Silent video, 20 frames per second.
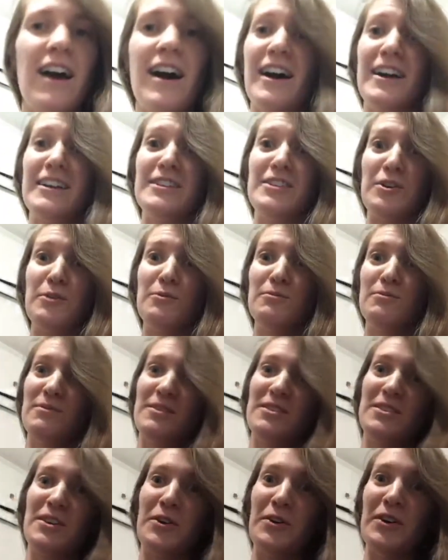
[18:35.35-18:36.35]
I don't,
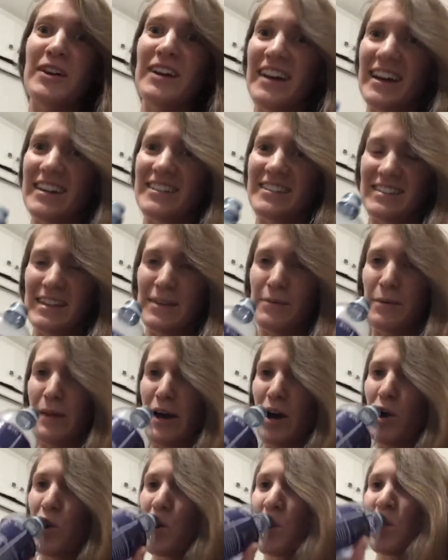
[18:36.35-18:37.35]
so I just keep them
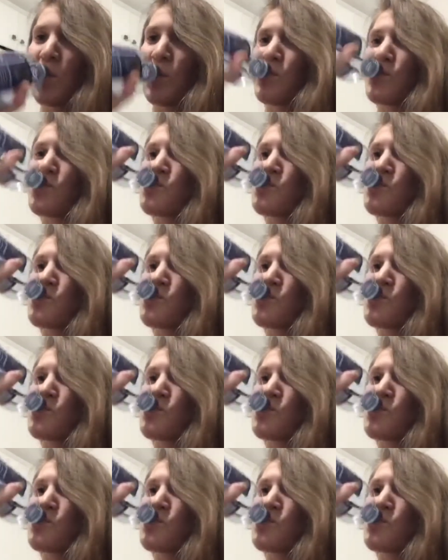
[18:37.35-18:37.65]
out.